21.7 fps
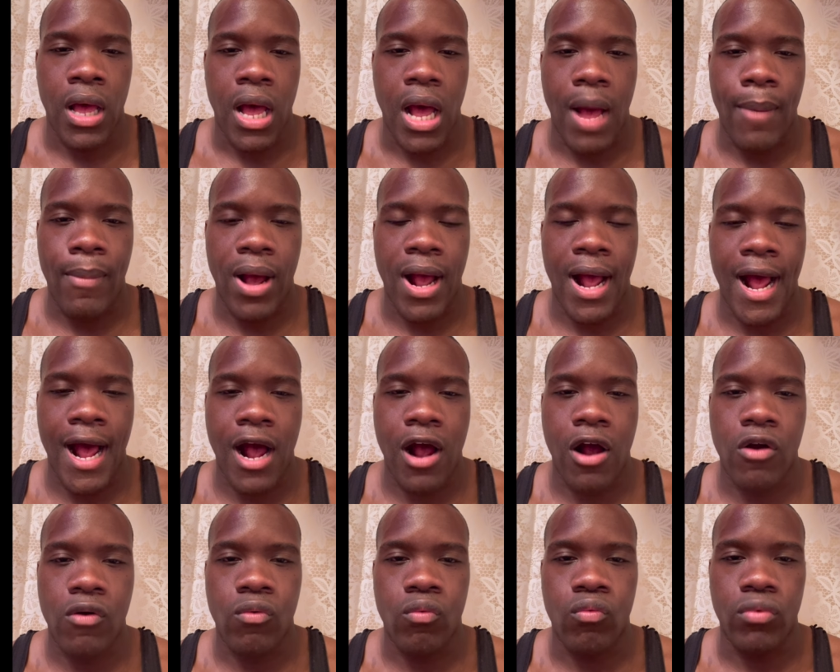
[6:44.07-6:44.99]
about
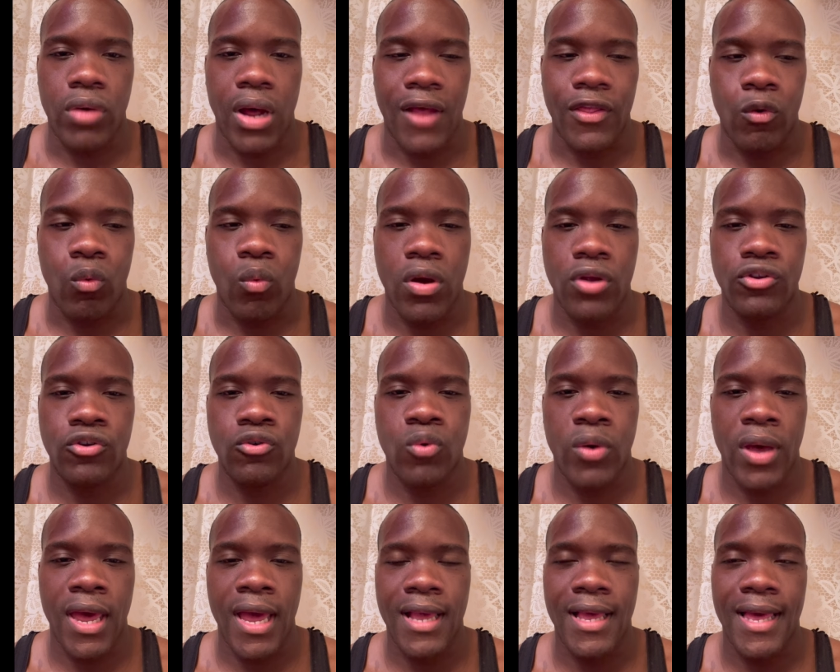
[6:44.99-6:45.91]
how uh, the one
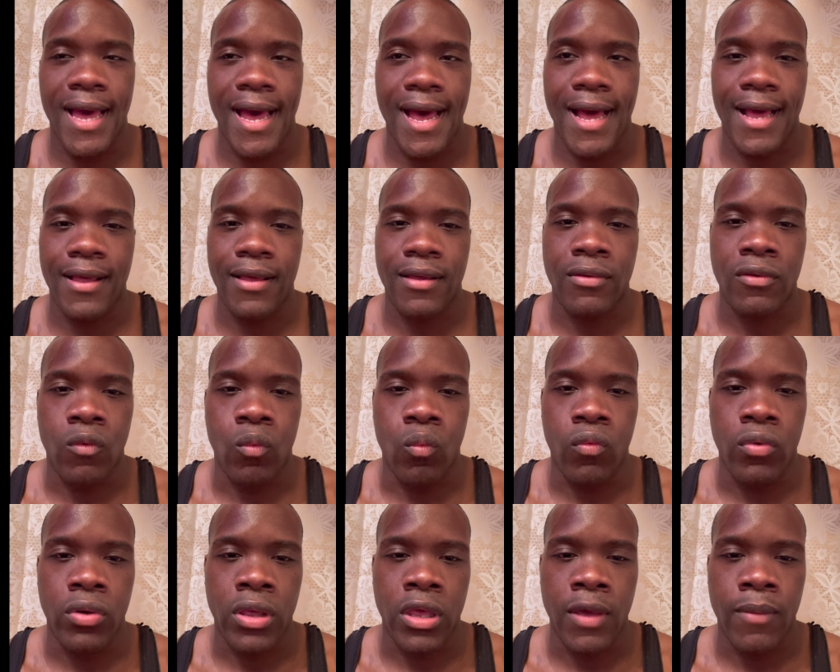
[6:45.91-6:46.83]
dude had got
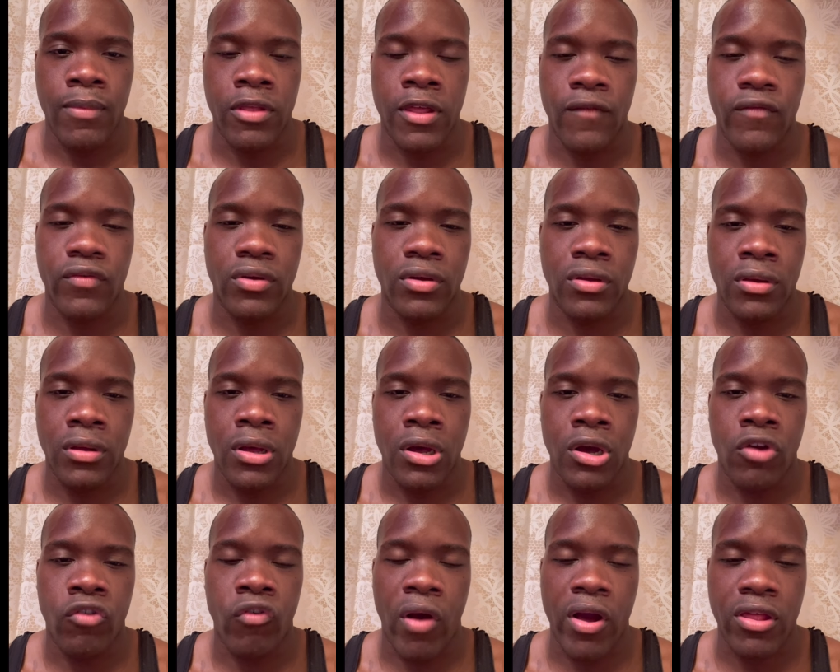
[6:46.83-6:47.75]
himself
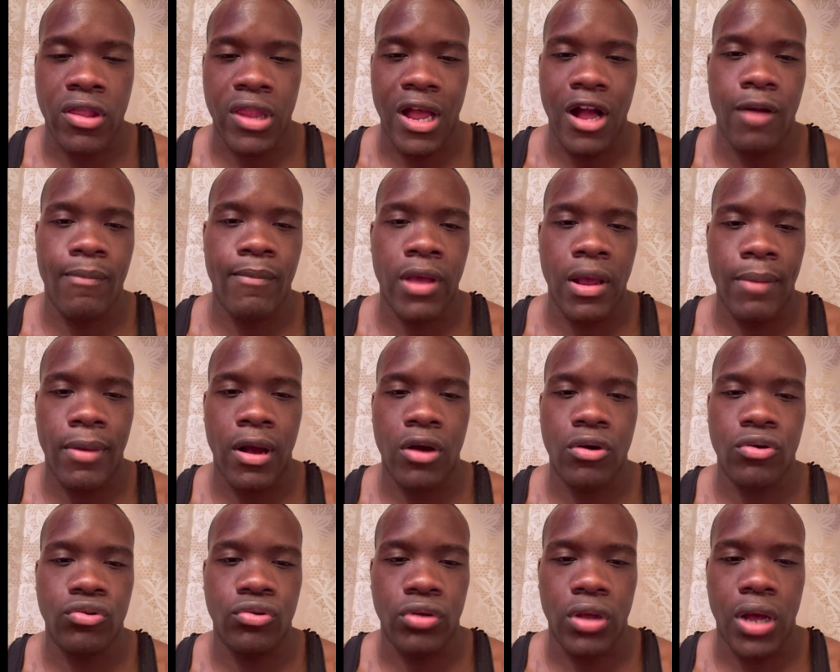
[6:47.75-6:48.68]
crossed out, man,
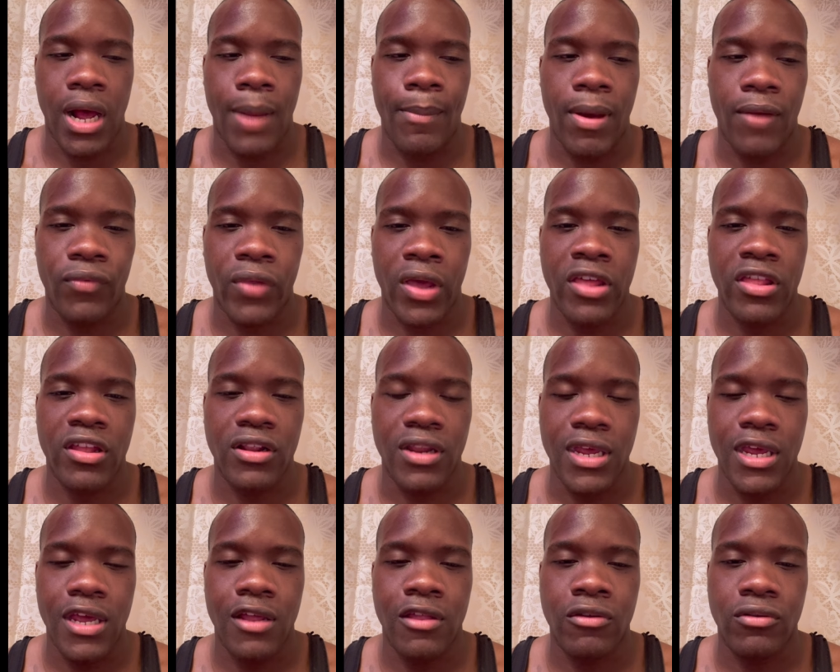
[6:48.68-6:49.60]
about about things he
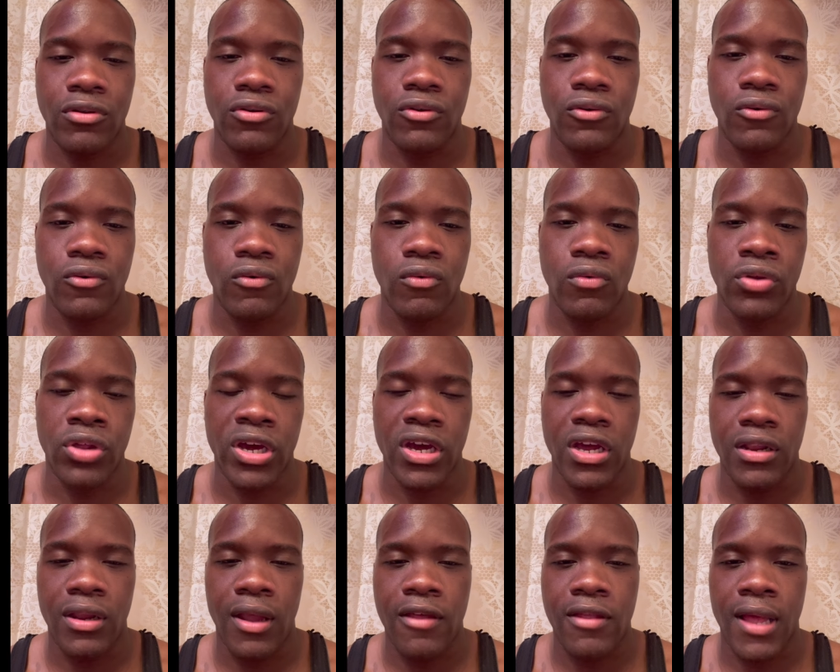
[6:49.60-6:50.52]
did to the dude
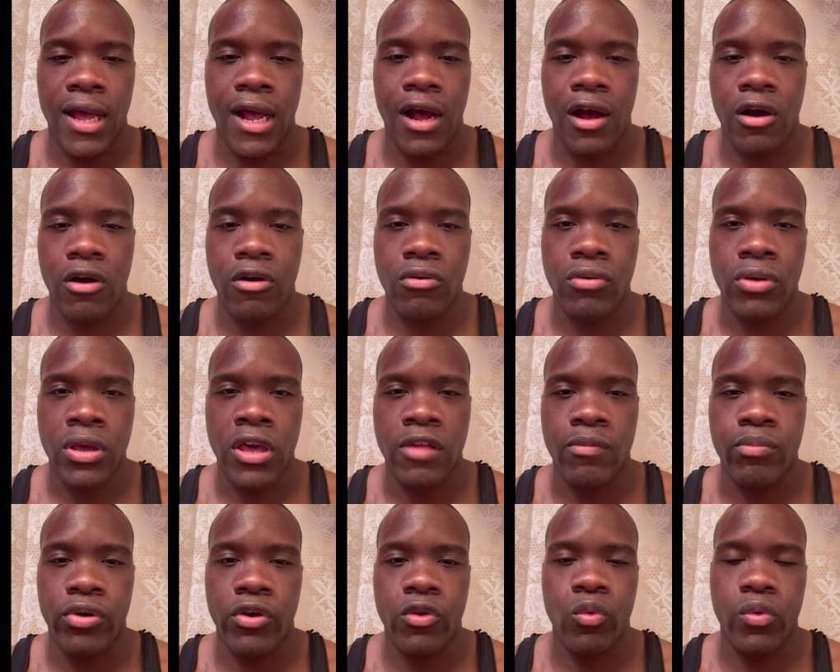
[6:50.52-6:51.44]
younger days, how his
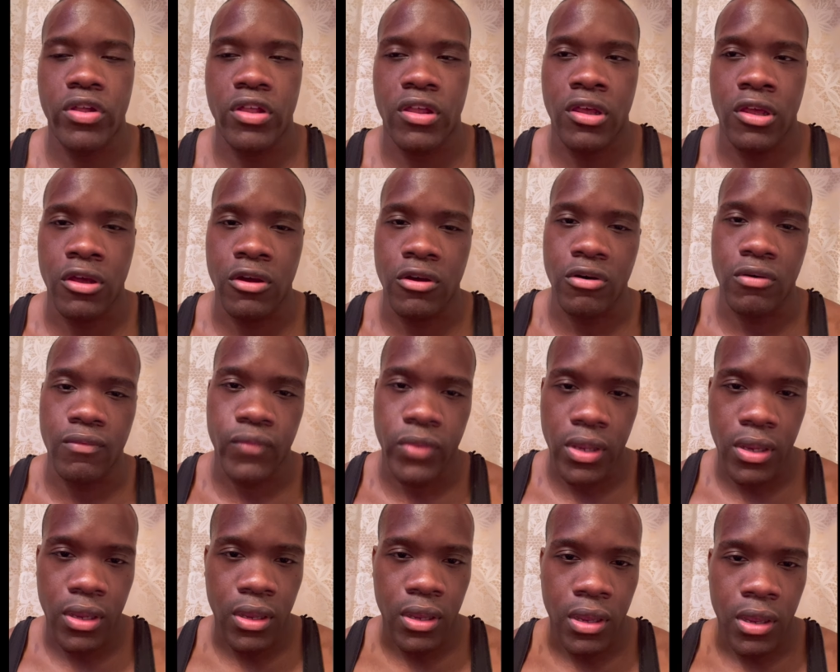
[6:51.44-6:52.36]
brother was killed
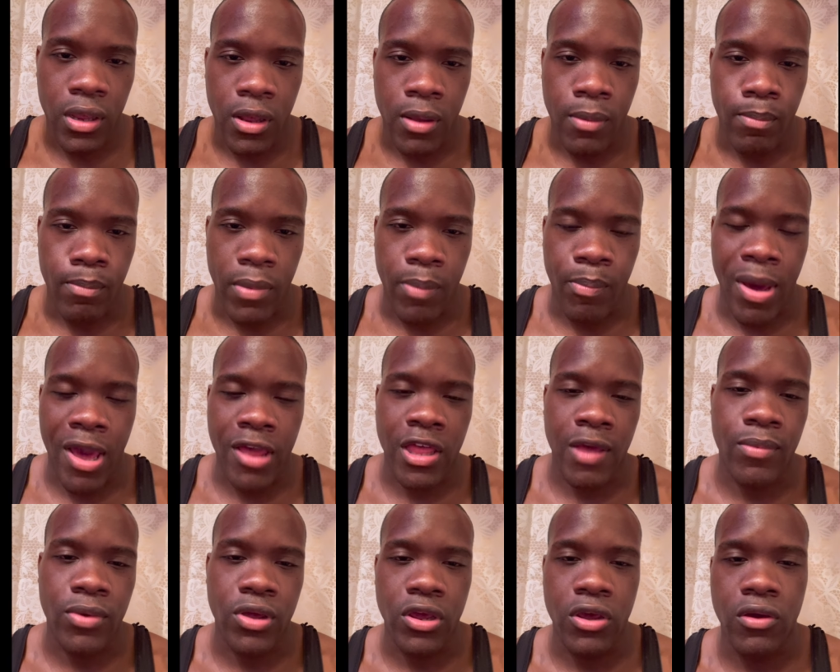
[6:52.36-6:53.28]
the past
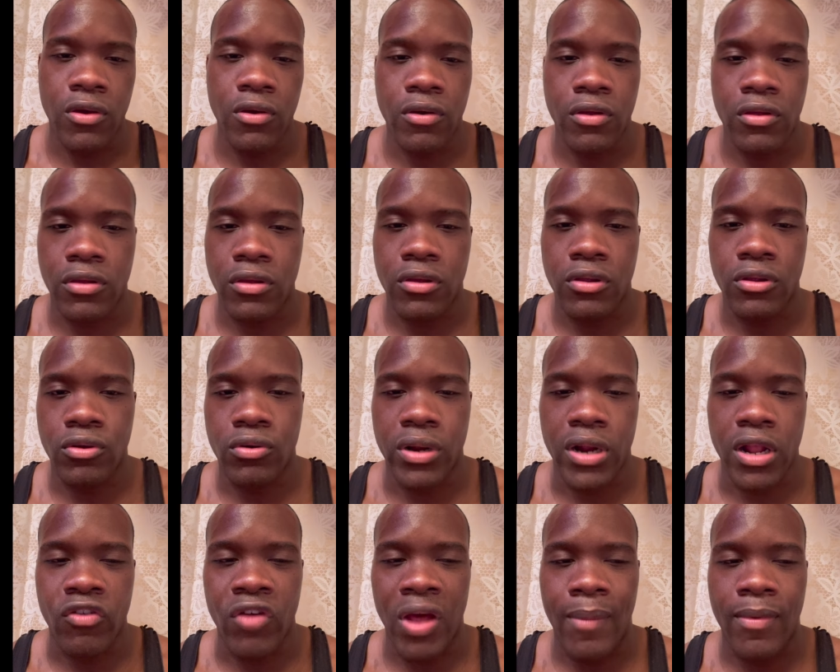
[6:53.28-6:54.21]
couple years, you know, and
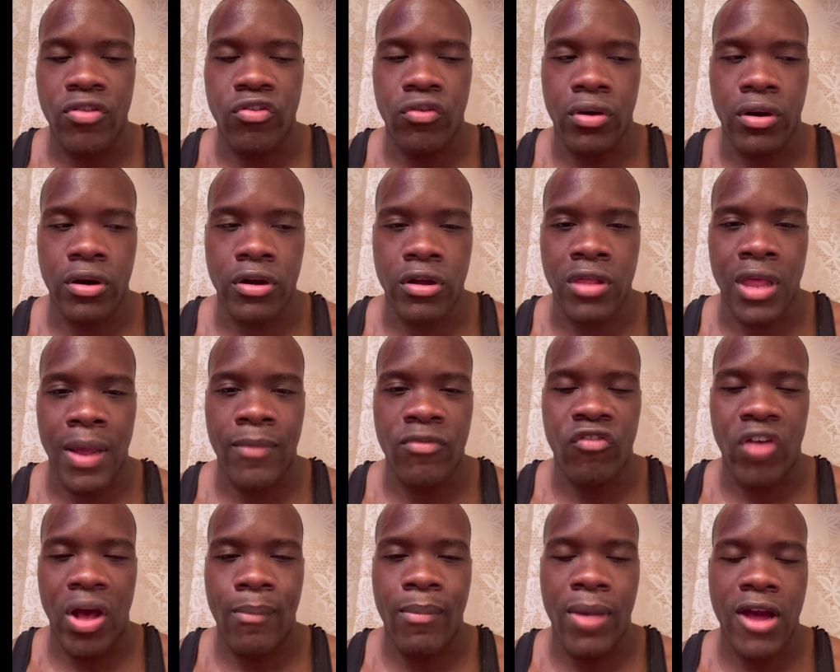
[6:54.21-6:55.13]
the type of uh, type of
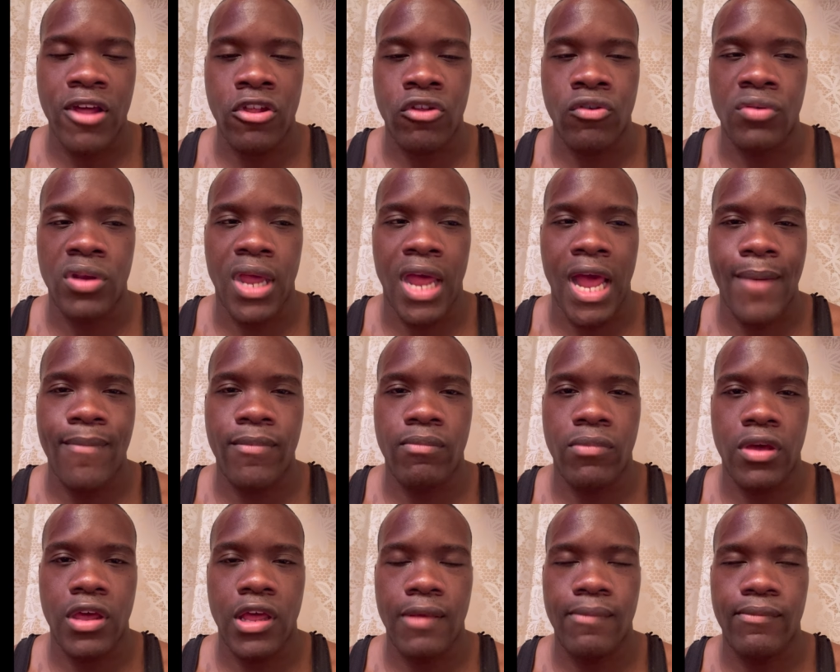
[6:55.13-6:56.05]
drive by shooting that happened,
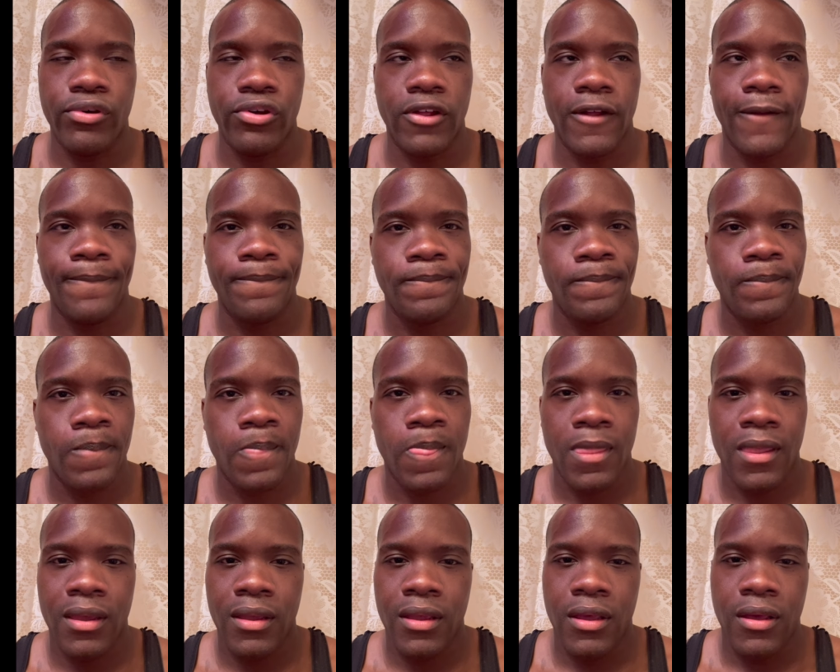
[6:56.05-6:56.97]
man. But
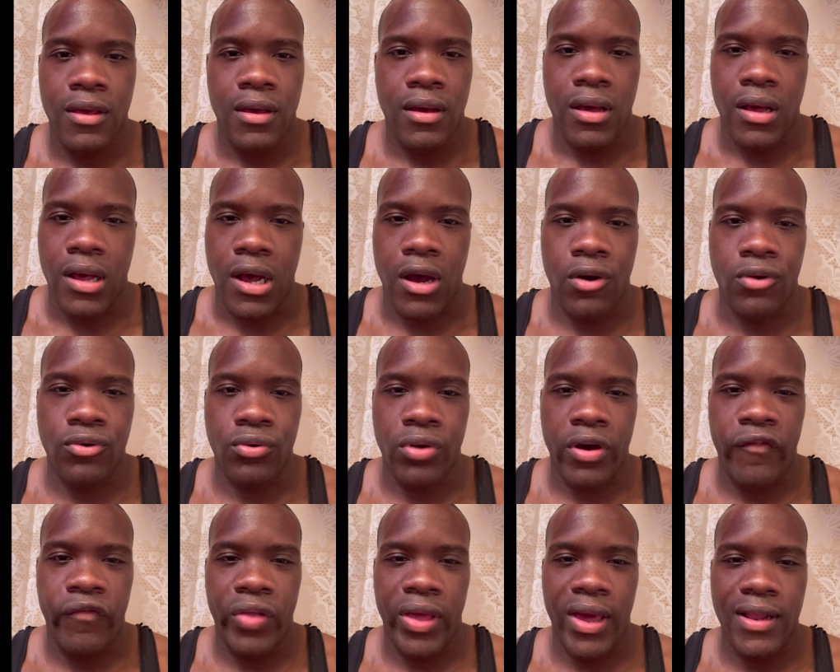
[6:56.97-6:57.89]
I don't know. I
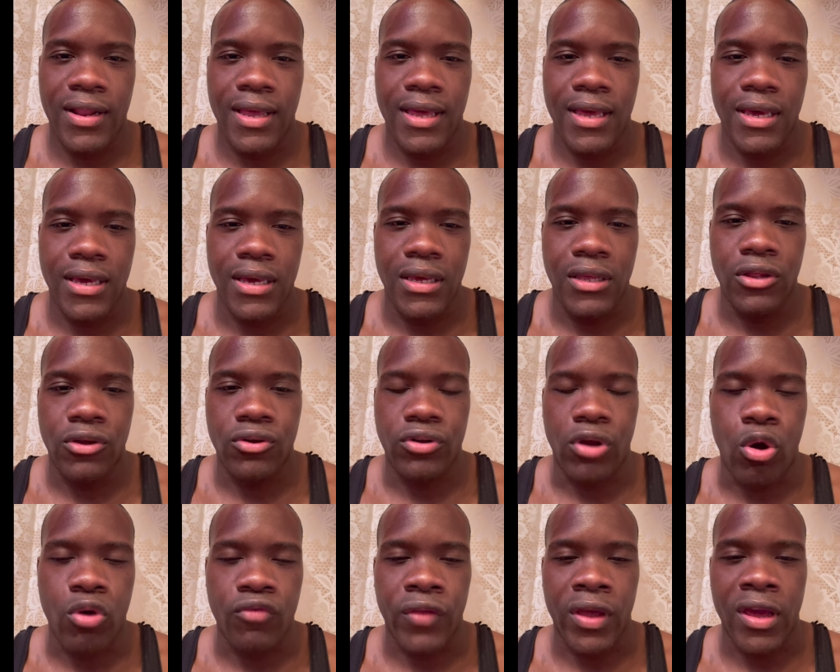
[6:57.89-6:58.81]
feel like that you know the
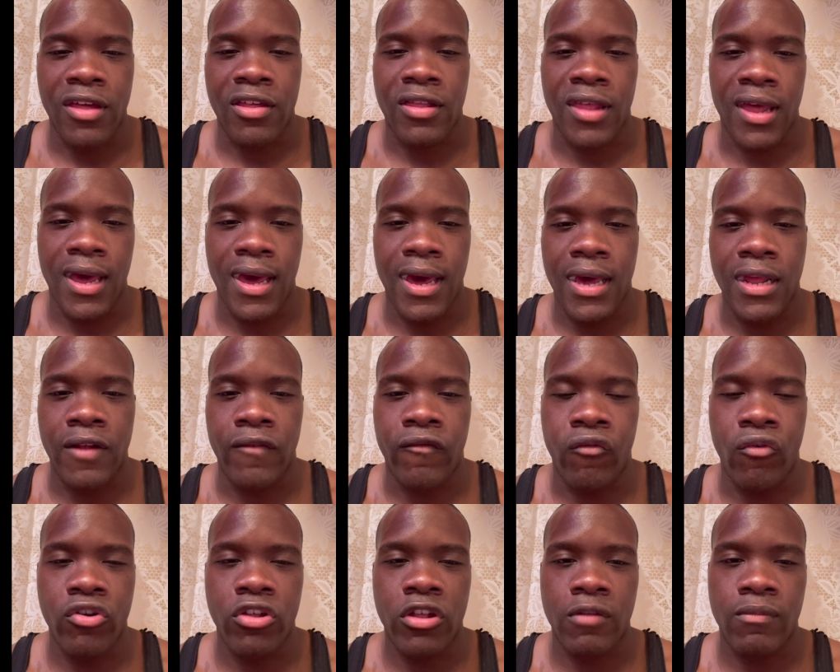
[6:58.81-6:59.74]
whole thing is sad and
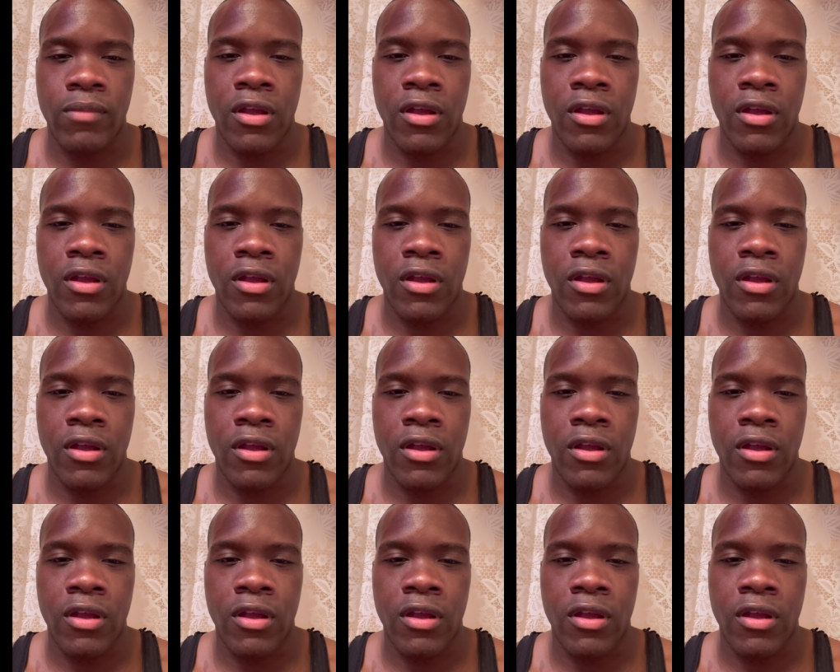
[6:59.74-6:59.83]
unfortunate,